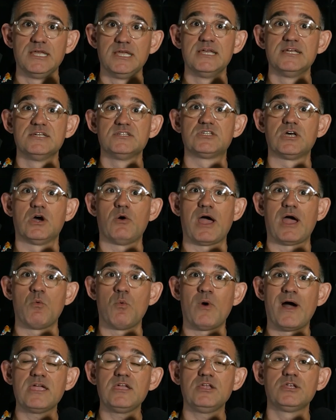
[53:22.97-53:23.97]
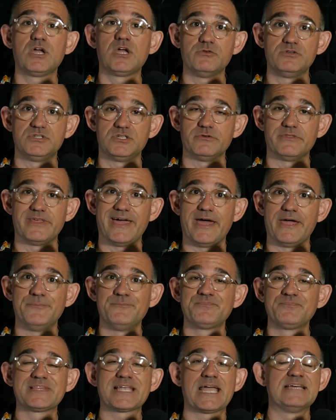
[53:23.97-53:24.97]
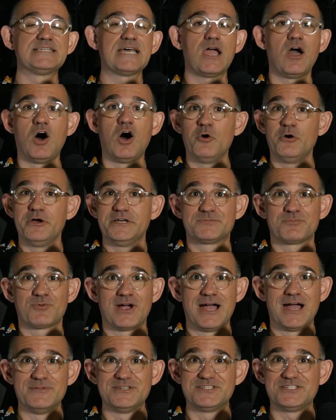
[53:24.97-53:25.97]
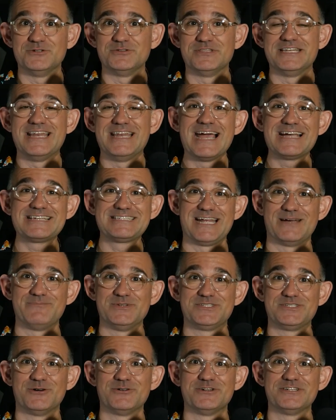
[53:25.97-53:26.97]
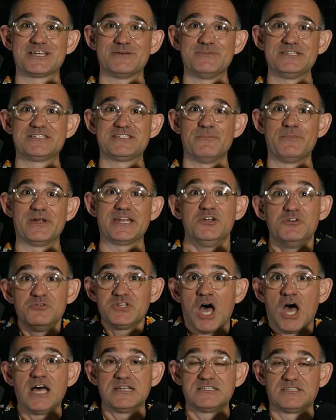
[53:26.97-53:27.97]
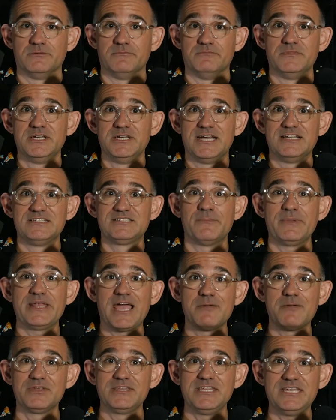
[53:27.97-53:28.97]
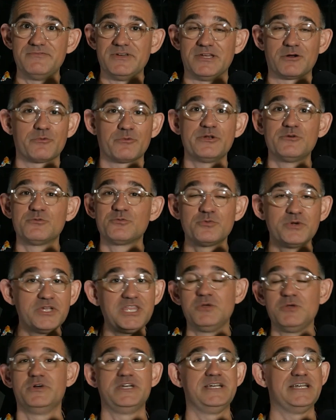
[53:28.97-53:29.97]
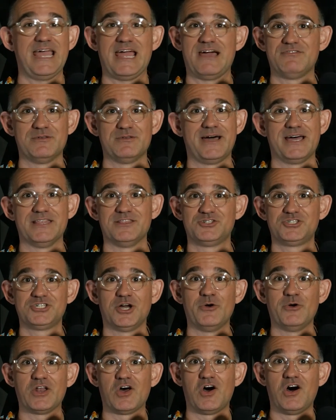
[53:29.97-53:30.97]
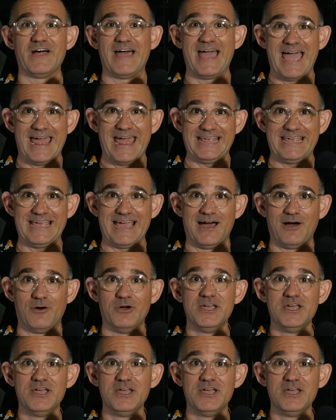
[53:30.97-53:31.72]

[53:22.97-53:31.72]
So I want you to go do that. As I always promise you, the next episode is going to be somebody who's awesome and somebody I believe in, or we really wouldn't have them on the show at all anyhow.